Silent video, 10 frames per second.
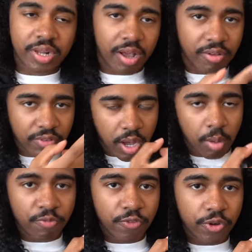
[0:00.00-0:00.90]
of
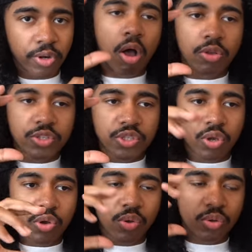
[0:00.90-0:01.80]
comfort,
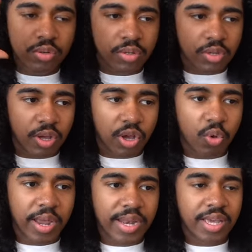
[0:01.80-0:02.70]
also
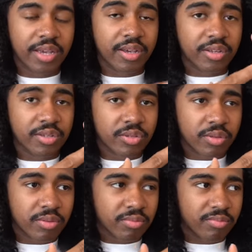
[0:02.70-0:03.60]
equating
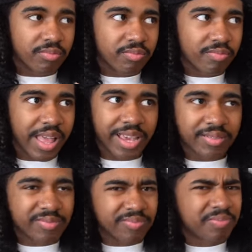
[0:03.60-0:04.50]
like
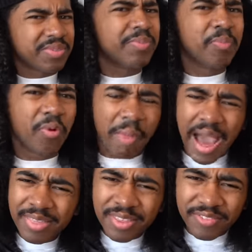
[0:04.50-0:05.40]
simple
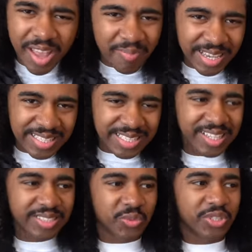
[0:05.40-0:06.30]
math, if that makes
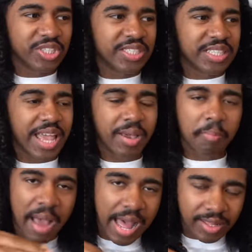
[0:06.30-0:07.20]
sense, which is
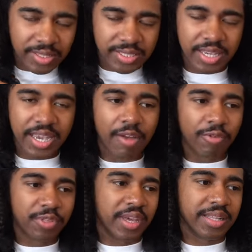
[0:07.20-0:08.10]
like balancing
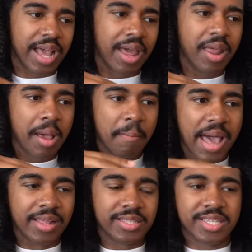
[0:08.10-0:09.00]
everything that
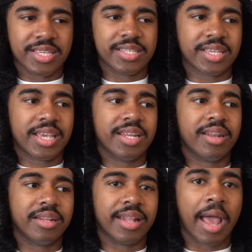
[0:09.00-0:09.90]
balances
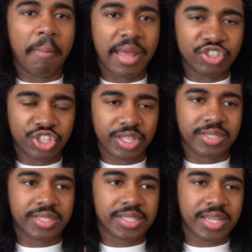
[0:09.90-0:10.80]
in
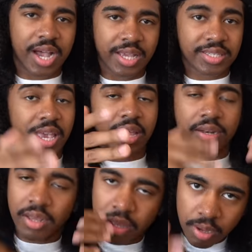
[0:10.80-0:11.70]
dimensions, size, and
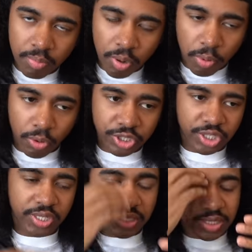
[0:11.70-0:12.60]

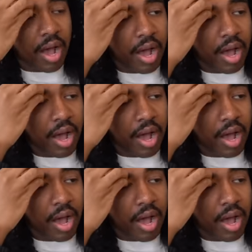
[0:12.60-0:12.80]
proportions,